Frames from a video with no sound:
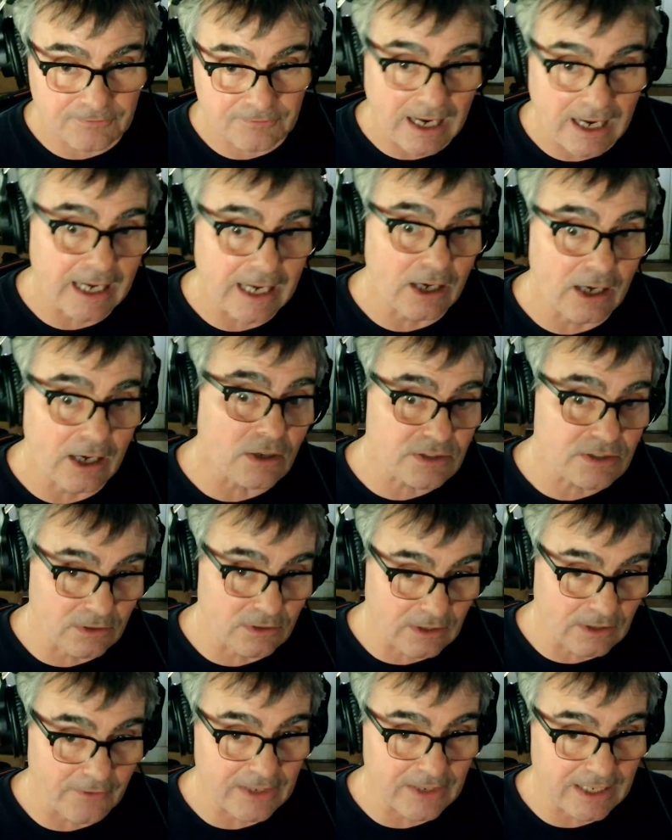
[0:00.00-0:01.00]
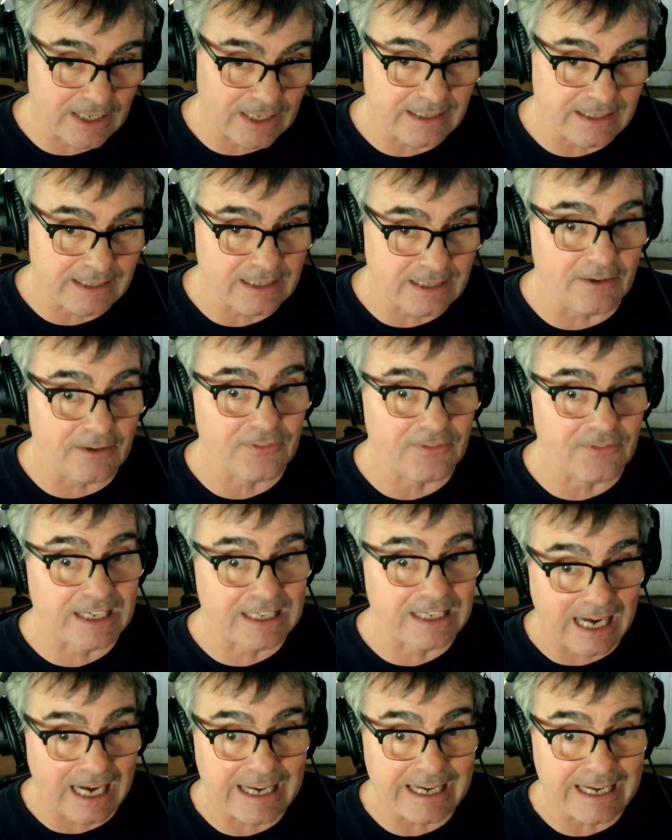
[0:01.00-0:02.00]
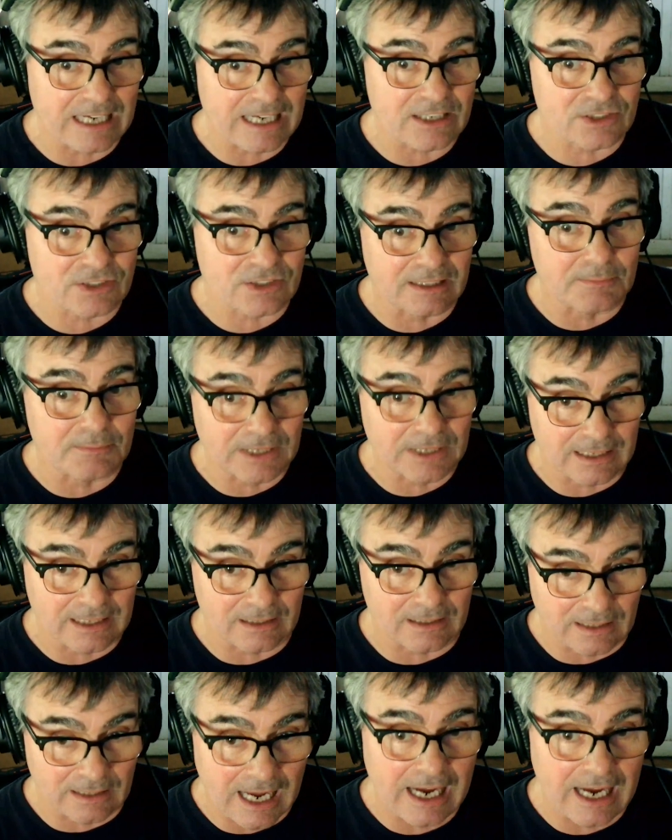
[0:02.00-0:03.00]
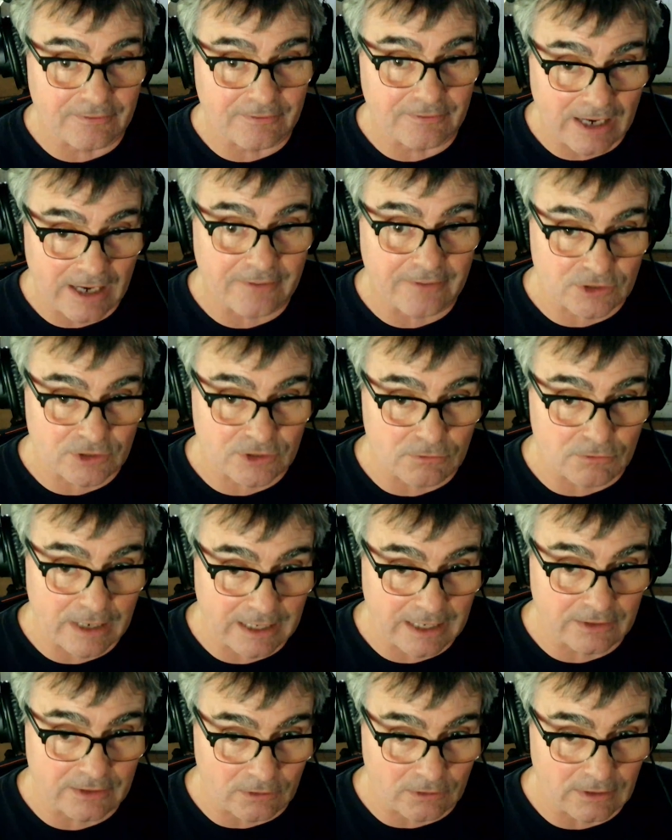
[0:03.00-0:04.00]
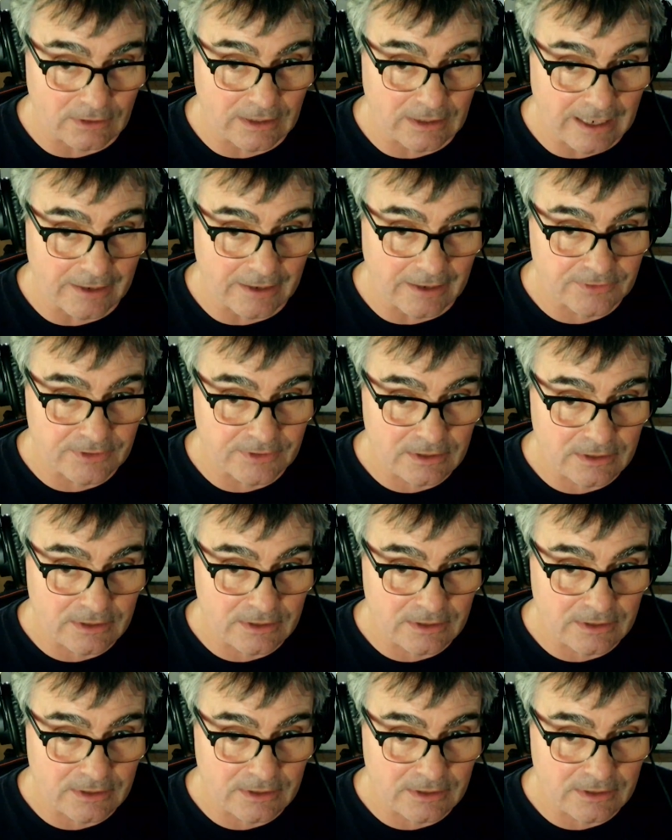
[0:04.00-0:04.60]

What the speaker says: I also love the idea of the guy actually being alive after Randall left.